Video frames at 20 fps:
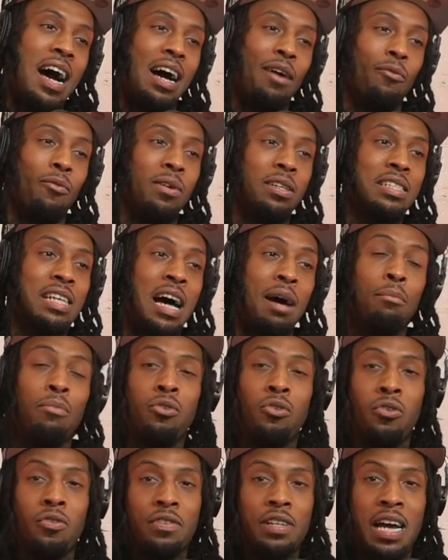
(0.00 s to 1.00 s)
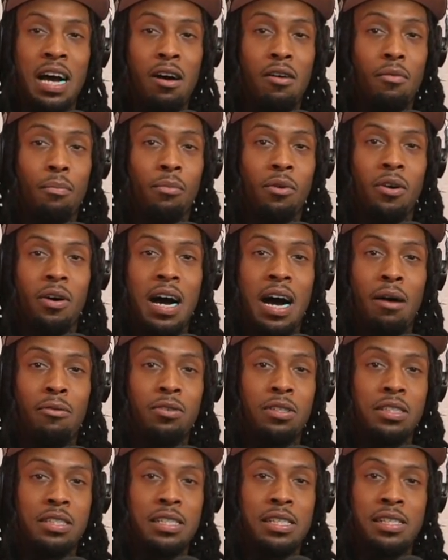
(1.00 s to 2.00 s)
once I moved out, bro, I
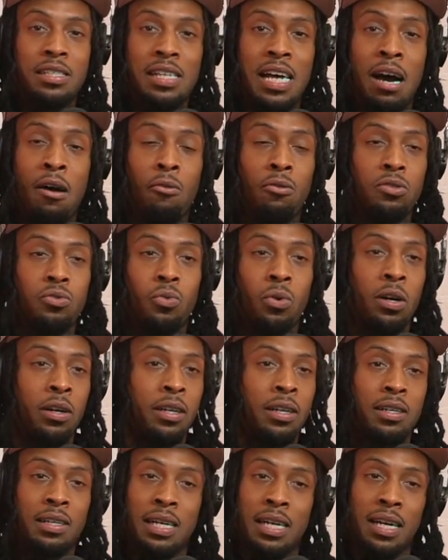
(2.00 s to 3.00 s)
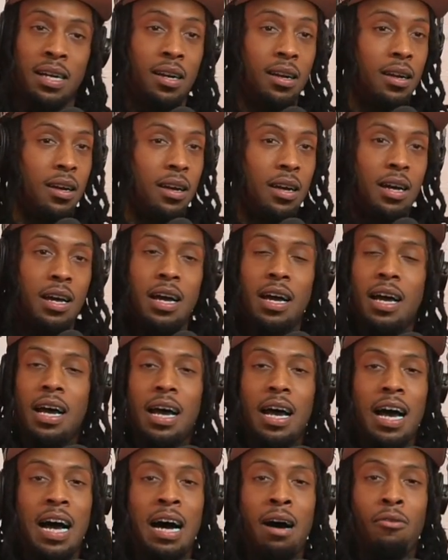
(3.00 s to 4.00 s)
was just I was working like
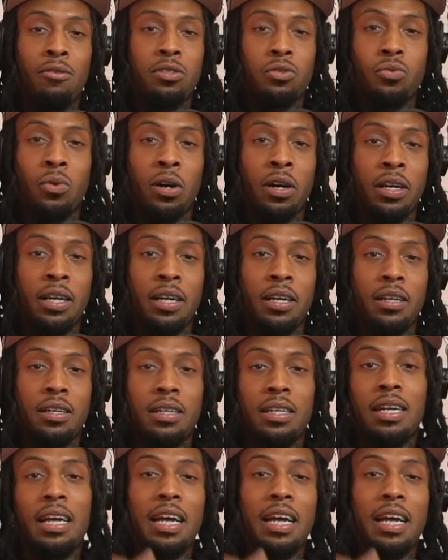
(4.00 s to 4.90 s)
I was working.